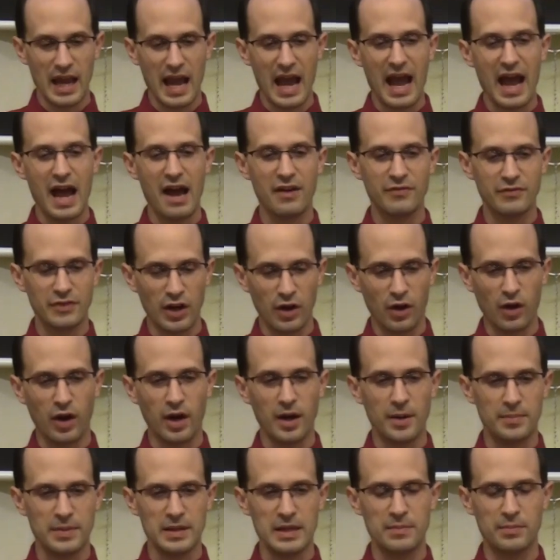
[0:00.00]

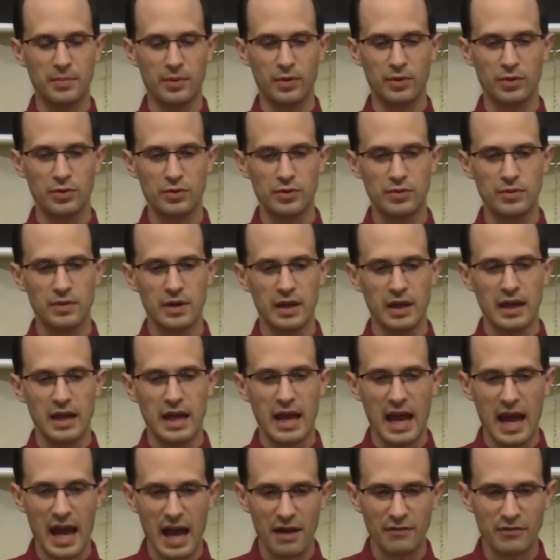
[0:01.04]
are a people who
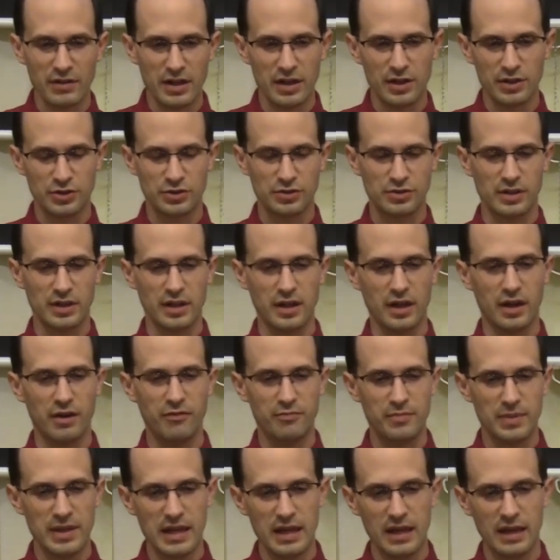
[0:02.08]
have a history
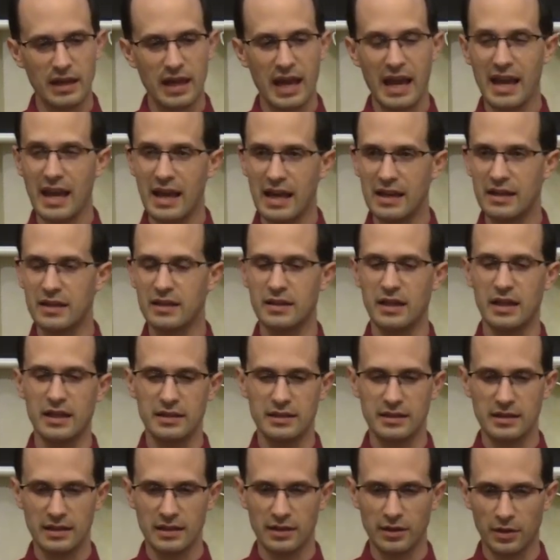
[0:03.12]
of being hated
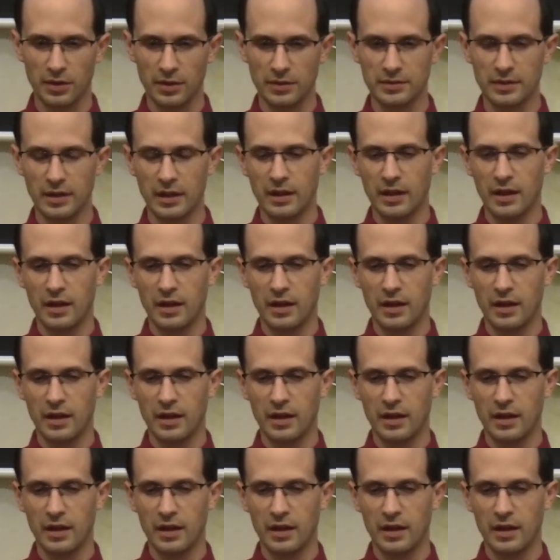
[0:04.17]
and killed